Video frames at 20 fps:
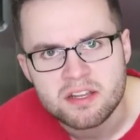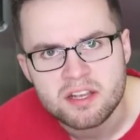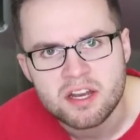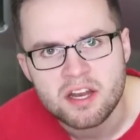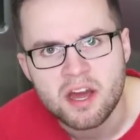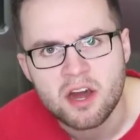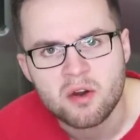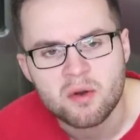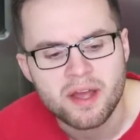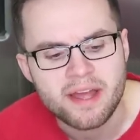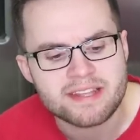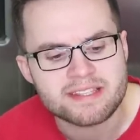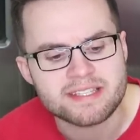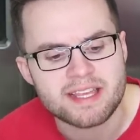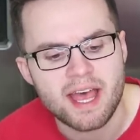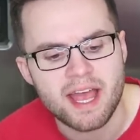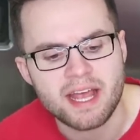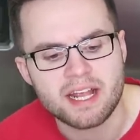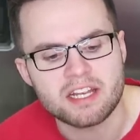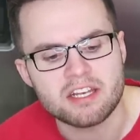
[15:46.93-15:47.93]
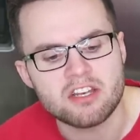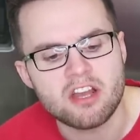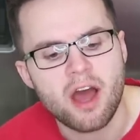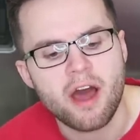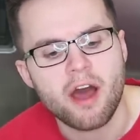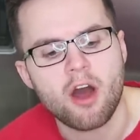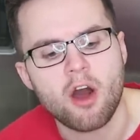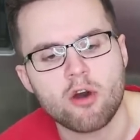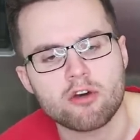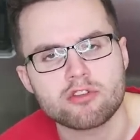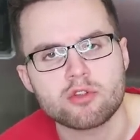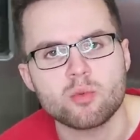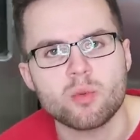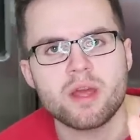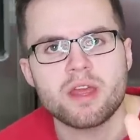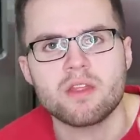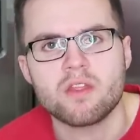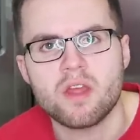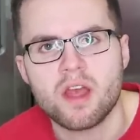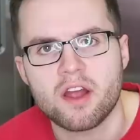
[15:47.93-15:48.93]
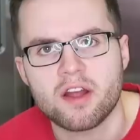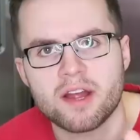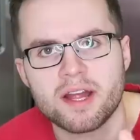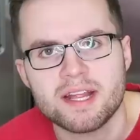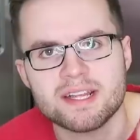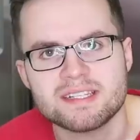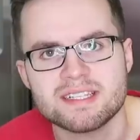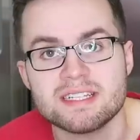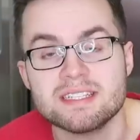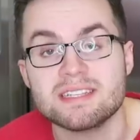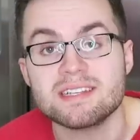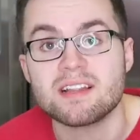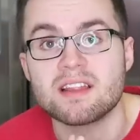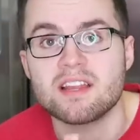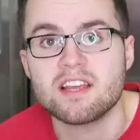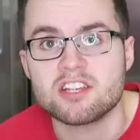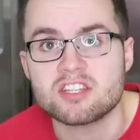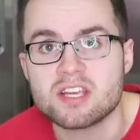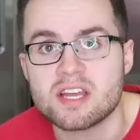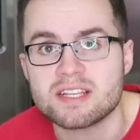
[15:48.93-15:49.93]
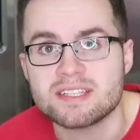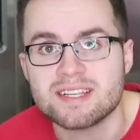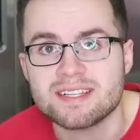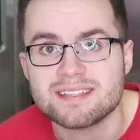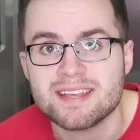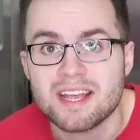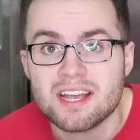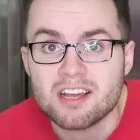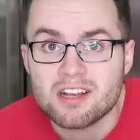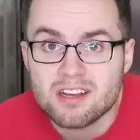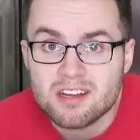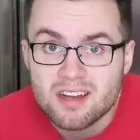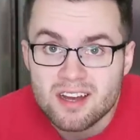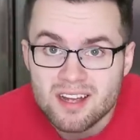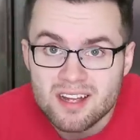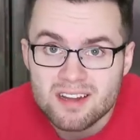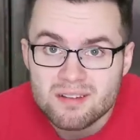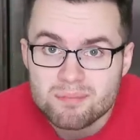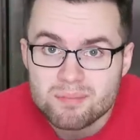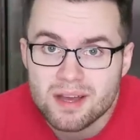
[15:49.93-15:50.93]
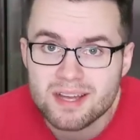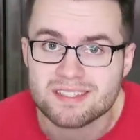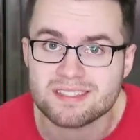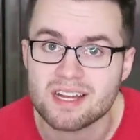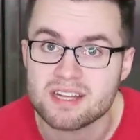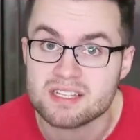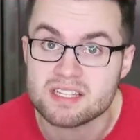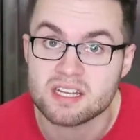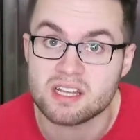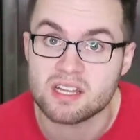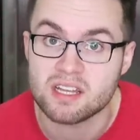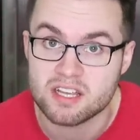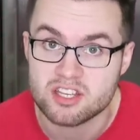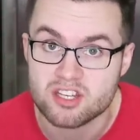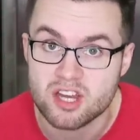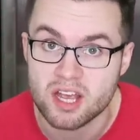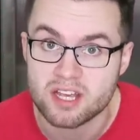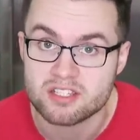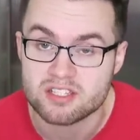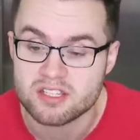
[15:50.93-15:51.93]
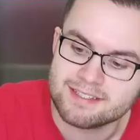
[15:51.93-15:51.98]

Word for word: You know, it's like not all the way there. It isn't delicious. It's like good, but it's not delicious.